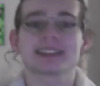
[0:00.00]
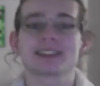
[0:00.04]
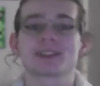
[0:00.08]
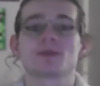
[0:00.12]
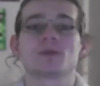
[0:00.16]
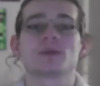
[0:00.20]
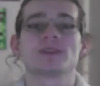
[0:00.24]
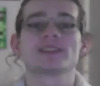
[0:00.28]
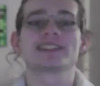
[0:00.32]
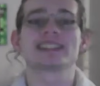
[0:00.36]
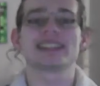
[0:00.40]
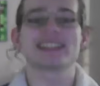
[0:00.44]

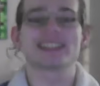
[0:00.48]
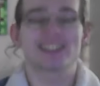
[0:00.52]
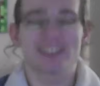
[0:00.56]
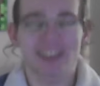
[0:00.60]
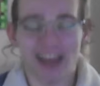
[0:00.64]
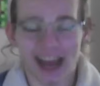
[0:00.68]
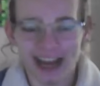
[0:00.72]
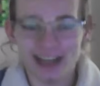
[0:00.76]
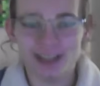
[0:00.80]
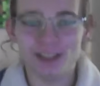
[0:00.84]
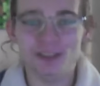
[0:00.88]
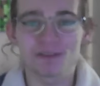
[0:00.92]
was the
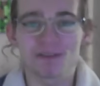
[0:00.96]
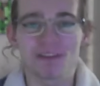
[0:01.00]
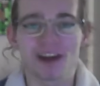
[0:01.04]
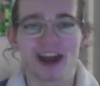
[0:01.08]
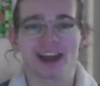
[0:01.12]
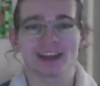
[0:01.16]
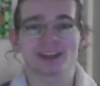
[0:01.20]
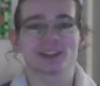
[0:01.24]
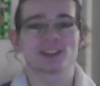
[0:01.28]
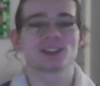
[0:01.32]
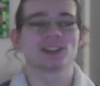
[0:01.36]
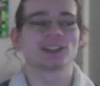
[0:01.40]

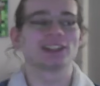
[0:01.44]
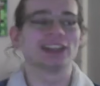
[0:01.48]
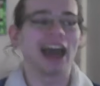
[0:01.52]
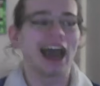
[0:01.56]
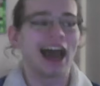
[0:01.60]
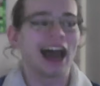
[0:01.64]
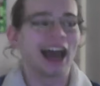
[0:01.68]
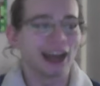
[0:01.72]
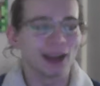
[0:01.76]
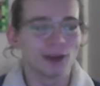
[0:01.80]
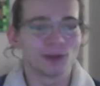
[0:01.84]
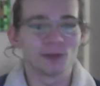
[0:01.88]
satisfaction
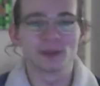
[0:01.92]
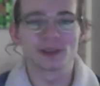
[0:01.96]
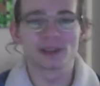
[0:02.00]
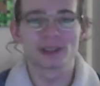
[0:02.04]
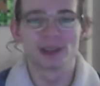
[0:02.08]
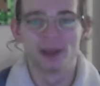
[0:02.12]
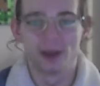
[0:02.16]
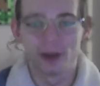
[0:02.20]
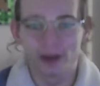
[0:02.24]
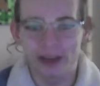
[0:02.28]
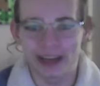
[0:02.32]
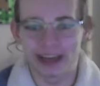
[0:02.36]
I was
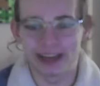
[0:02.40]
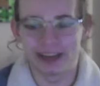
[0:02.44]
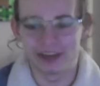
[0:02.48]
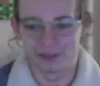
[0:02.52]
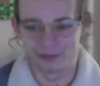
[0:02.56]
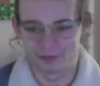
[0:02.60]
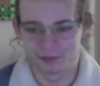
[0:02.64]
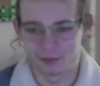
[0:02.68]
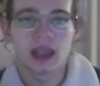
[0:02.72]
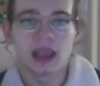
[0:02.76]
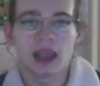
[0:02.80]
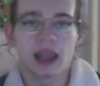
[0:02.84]
looking
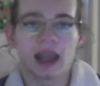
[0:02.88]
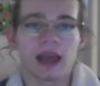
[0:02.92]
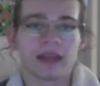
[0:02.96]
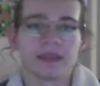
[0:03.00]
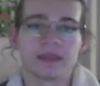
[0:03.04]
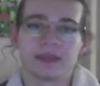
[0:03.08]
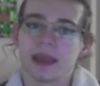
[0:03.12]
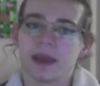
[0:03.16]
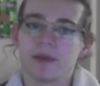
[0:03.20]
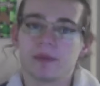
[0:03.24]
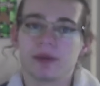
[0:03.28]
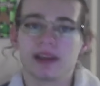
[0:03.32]
for. And
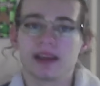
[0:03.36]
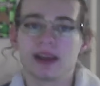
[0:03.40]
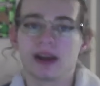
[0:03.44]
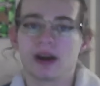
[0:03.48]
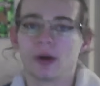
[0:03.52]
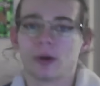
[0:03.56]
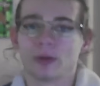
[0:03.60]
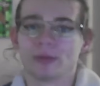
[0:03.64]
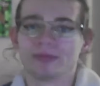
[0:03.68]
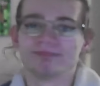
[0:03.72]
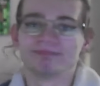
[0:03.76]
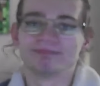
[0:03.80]
there we
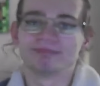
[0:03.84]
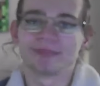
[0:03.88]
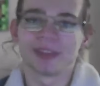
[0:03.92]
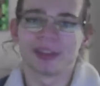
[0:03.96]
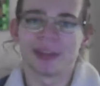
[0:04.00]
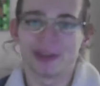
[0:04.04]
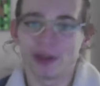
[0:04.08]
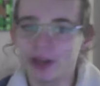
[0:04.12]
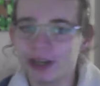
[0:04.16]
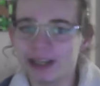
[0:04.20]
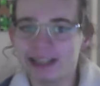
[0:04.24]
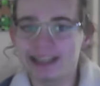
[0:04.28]
go.
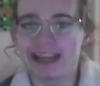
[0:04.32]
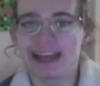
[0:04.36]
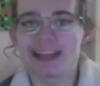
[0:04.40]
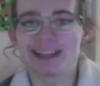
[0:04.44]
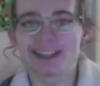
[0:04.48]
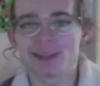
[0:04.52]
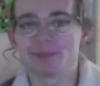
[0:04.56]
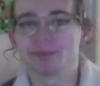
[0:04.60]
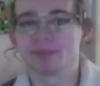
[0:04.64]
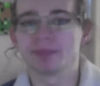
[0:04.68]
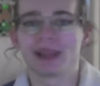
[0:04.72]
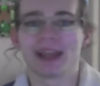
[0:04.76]
30 days
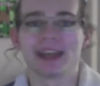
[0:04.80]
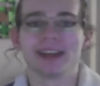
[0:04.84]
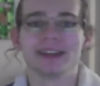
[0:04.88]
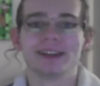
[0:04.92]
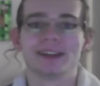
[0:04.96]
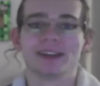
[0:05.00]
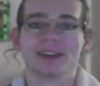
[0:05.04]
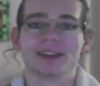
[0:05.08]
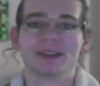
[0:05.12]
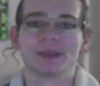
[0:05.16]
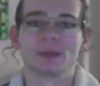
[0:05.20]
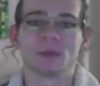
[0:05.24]
in
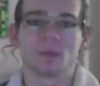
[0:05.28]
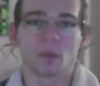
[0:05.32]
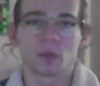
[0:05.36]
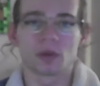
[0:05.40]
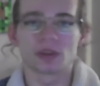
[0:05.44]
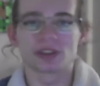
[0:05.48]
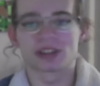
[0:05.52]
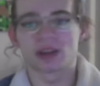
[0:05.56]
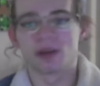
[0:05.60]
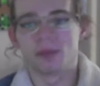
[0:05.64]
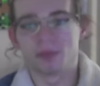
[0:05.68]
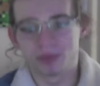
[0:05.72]
Blender was
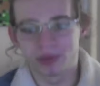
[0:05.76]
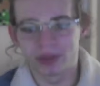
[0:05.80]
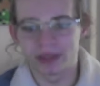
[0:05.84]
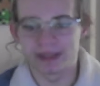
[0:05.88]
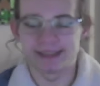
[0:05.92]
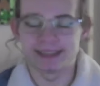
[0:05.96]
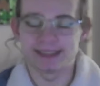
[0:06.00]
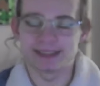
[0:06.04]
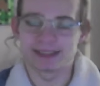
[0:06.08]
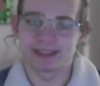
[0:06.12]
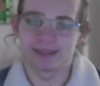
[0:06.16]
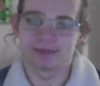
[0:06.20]

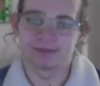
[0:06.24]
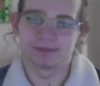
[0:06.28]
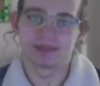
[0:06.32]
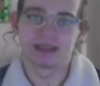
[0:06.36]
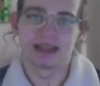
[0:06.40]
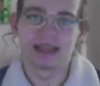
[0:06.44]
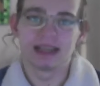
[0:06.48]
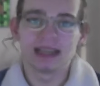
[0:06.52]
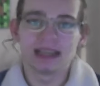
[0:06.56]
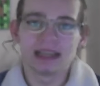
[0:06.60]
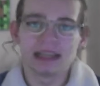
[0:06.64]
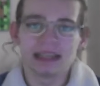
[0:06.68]
complete.
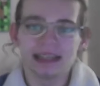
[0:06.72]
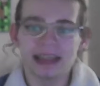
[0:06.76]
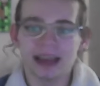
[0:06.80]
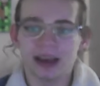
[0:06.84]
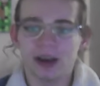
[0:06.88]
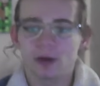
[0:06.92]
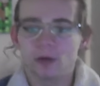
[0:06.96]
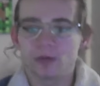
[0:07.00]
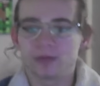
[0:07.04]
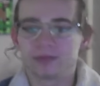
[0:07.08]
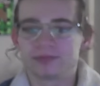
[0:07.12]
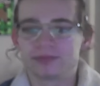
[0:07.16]

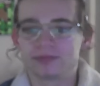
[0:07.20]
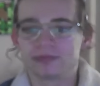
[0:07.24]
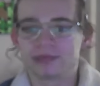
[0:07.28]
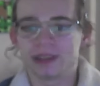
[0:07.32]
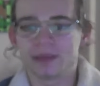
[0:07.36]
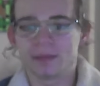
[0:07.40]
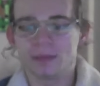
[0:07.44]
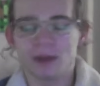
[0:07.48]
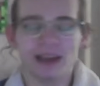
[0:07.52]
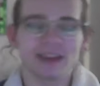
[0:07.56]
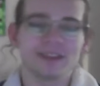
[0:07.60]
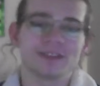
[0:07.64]
Now, you
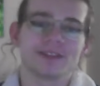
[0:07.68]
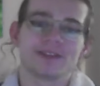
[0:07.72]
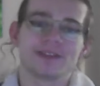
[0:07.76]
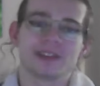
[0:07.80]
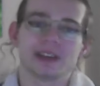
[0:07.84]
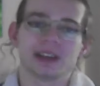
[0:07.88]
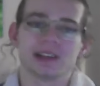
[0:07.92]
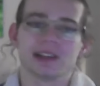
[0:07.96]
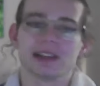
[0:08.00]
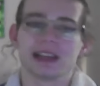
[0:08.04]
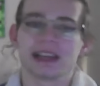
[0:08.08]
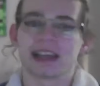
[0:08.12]
might
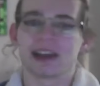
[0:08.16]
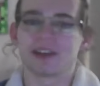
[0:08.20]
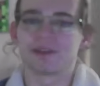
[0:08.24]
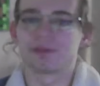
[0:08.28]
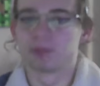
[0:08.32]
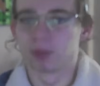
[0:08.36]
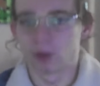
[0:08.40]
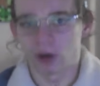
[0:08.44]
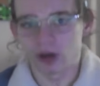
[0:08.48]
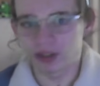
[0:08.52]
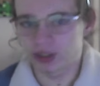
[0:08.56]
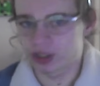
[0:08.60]
feel like I've
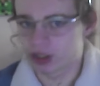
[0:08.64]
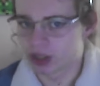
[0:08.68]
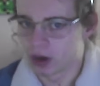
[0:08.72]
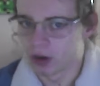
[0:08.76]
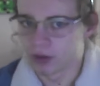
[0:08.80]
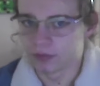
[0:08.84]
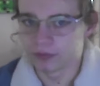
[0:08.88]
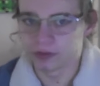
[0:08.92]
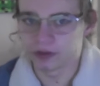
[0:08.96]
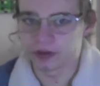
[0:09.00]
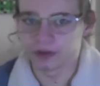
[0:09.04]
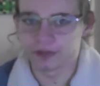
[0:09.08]
brushed
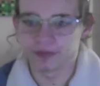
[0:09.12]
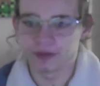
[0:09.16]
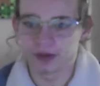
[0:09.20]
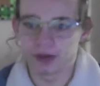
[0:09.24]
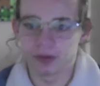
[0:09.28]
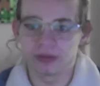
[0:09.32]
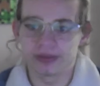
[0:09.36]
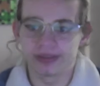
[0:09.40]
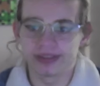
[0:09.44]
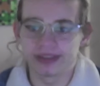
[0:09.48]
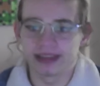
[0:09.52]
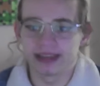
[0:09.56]
over a few
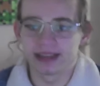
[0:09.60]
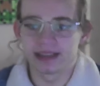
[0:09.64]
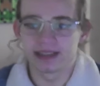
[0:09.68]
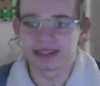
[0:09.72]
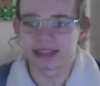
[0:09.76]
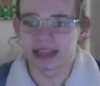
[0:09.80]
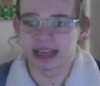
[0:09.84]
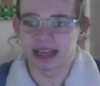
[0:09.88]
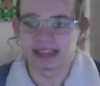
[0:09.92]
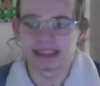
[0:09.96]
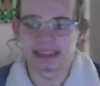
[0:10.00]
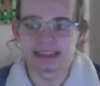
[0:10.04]
things
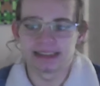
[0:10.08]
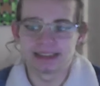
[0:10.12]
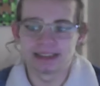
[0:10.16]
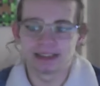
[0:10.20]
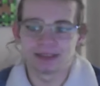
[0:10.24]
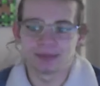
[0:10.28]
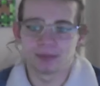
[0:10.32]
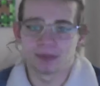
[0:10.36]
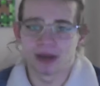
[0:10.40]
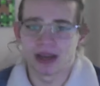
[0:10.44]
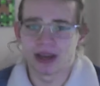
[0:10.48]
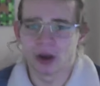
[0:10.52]
and
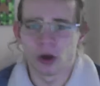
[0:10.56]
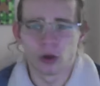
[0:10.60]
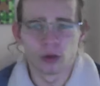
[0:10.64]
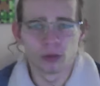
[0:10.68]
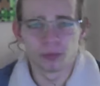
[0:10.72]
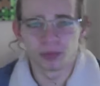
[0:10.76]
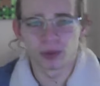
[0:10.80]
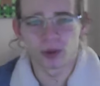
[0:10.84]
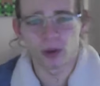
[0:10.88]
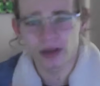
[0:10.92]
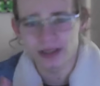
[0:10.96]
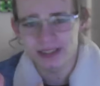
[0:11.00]
my whole
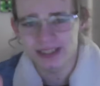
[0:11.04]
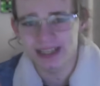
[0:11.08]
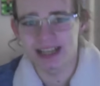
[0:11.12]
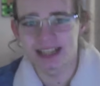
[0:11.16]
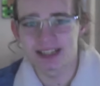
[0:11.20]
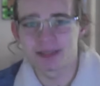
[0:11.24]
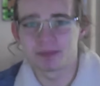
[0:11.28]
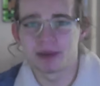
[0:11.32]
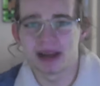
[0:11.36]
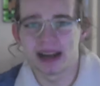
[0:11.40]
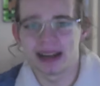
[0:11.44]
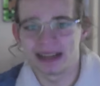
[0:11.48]
process
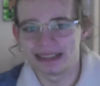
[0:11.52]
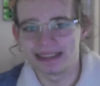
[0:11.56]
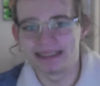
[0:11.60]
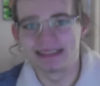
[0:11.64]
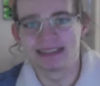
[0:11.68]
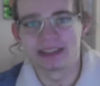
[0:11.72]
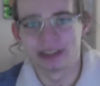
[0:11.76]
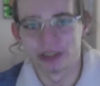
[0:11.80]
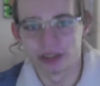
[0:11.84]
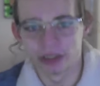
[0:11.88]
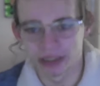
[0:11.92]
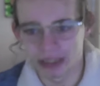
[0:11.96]
behind
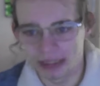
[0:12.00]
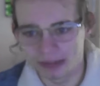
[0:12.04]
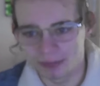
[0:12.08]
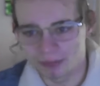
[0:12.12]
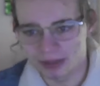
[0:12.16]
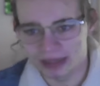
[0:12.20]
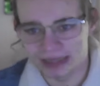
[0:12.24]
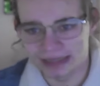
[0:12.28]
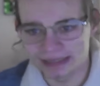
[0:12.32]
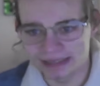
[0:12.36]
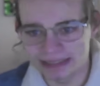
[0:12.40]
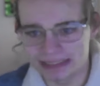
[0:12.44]
learning
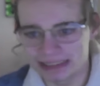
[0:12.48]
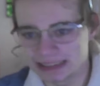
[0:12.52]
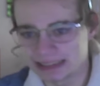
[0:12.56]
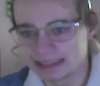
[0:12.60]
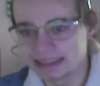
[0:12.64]
Blender,